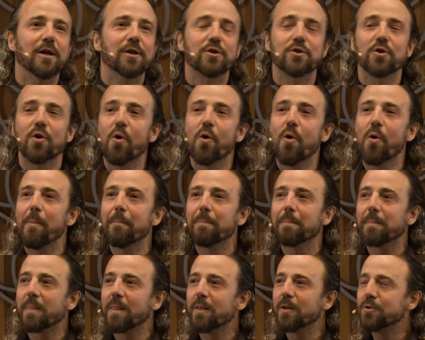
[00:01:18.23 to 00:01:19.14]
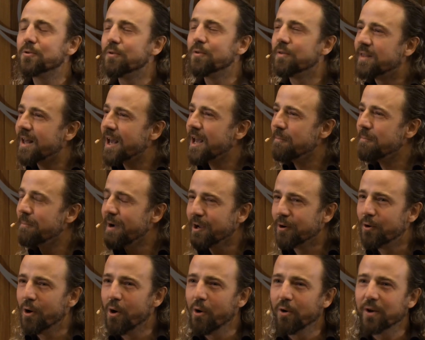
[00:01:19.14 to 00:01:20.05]
So today
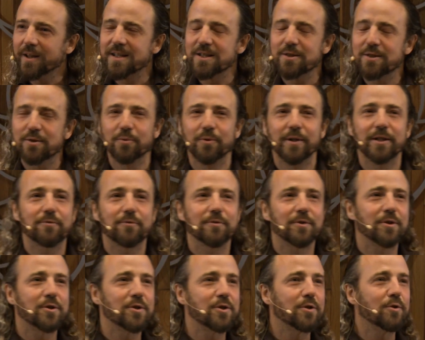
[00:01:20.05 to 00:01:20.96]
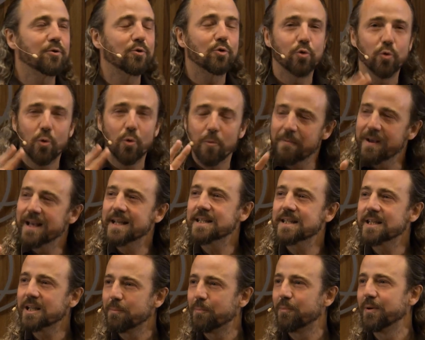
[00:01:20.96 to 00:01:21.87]
my goal is to introduce you two
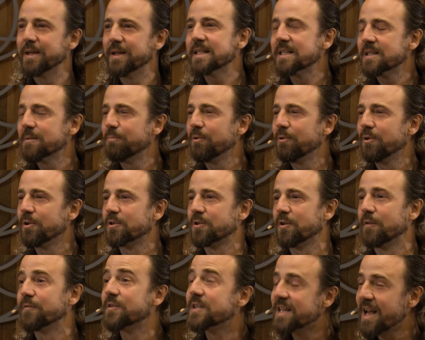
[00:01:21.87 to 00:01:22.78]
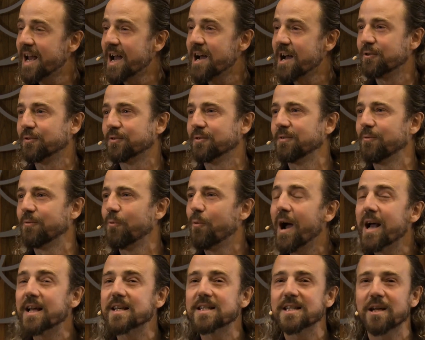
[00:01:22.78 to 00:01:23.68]
basic principles of sound,
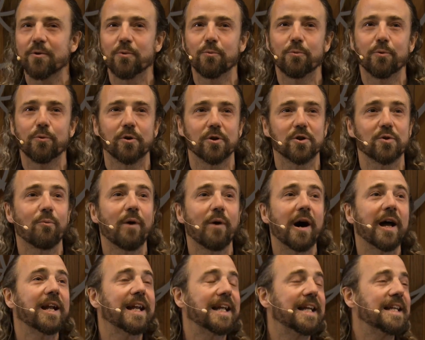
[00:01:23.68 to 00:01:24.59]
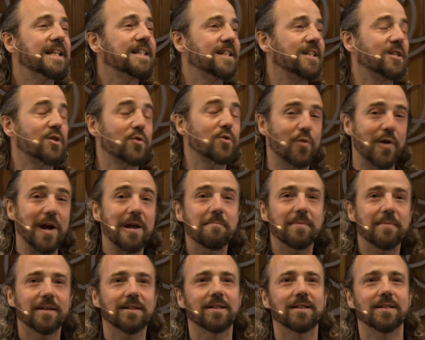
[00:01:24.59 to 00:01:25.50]
why sound works. One is
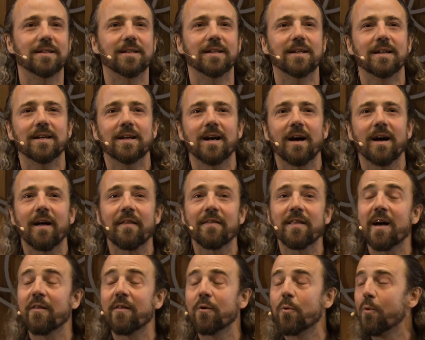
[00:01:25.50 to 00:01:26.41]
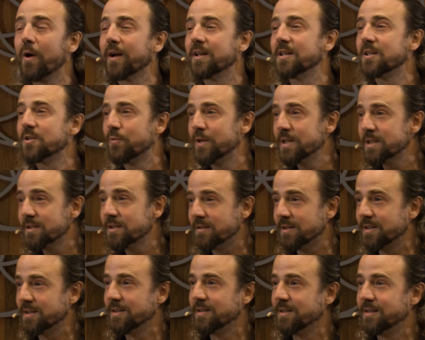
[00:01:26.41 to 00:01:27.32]
entrainment, and the other one is
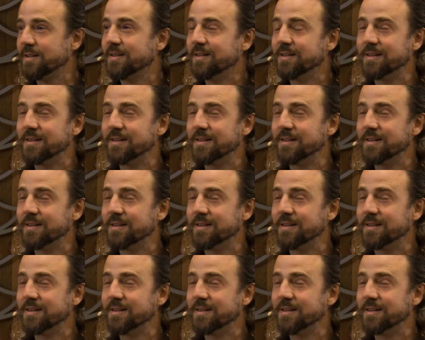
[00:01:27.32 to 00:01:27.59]
resonance.